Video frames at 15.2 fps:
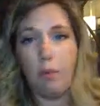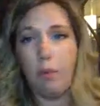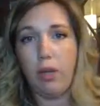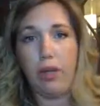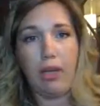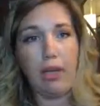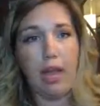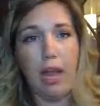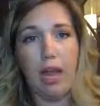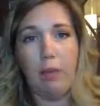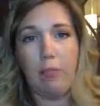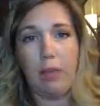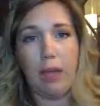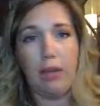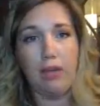willing to
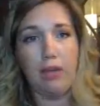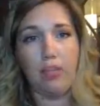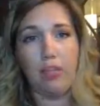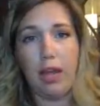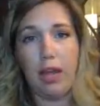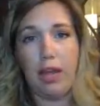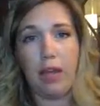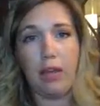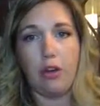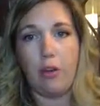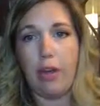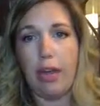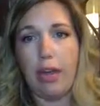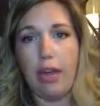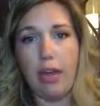help and try and get
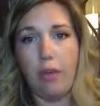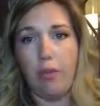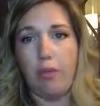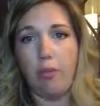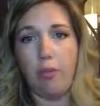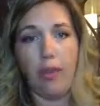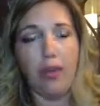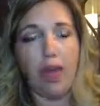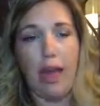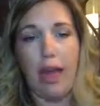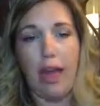creative with